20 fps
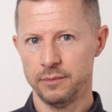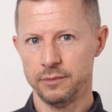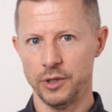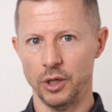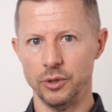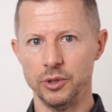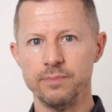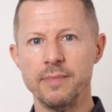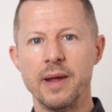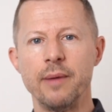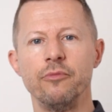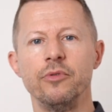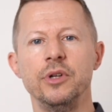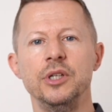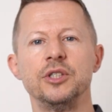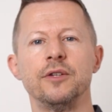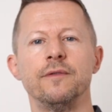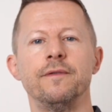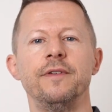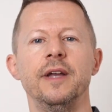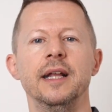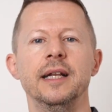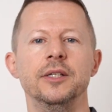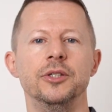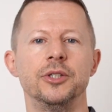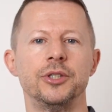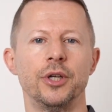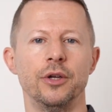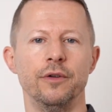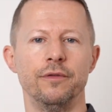Those memories of
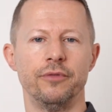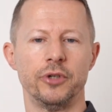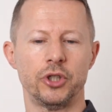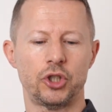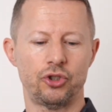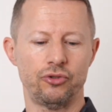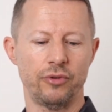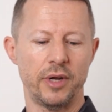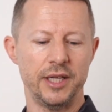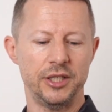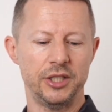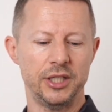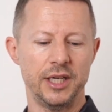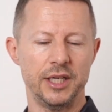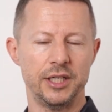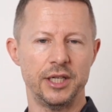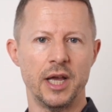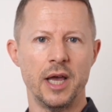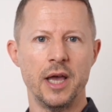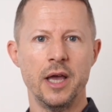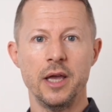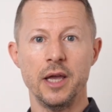feeling so frustrated,